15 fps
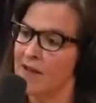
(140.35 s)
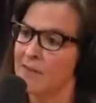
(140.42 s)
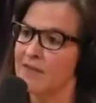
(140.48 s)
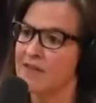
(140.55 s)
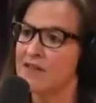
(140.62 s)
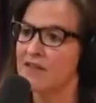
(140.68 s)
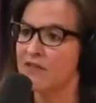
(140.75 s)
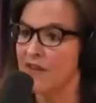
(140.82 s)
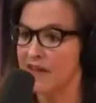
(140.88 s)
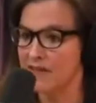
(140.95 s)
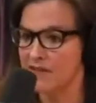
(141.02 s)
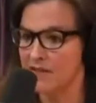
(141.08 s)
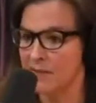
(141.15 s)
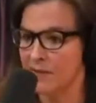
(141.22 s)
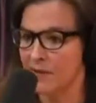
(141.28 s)
But the
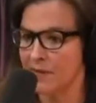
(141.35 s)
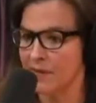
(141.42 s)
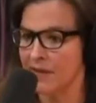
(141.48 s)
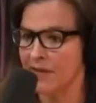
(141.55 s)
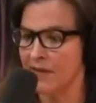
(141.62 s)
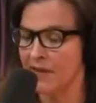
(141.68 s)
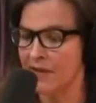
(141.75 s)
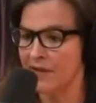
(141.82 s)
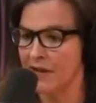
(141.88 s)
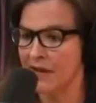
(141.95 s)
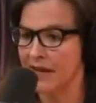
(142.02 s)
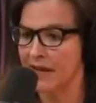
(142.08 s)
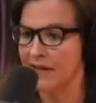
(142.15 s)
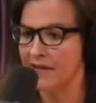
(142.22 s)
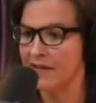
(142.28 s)
Defense Department, on the other
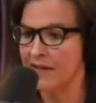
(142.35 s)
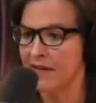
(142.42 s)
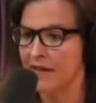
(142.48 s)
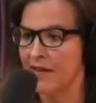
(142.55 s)
hand,